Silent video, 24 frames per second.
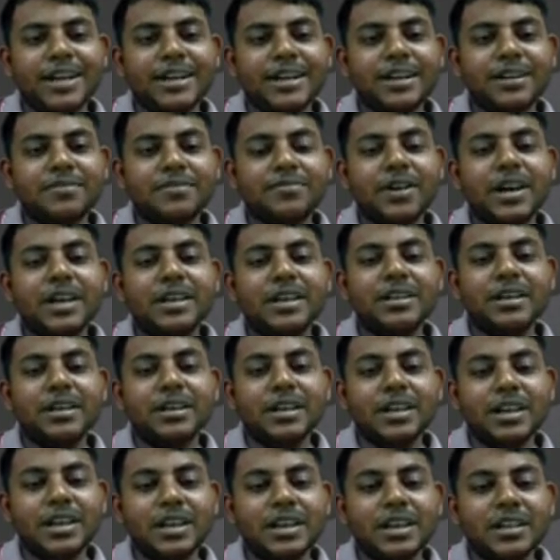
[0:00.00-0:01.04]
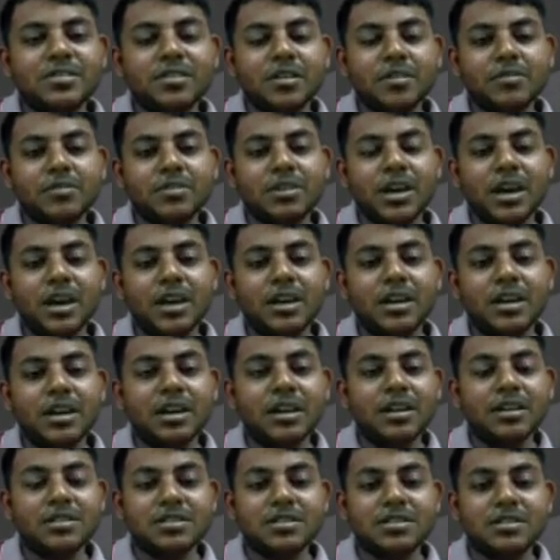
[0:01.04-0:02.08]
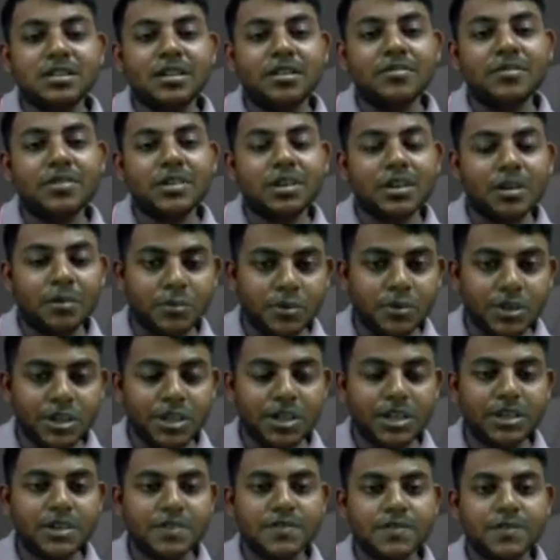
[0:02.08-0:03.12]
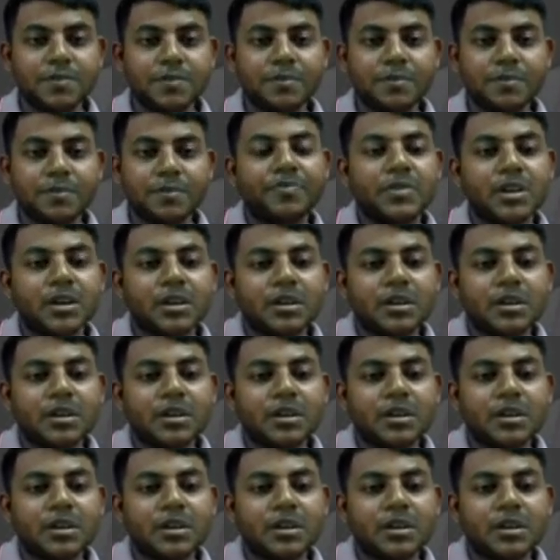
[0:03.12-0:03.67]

identify the needs of the underserved communities.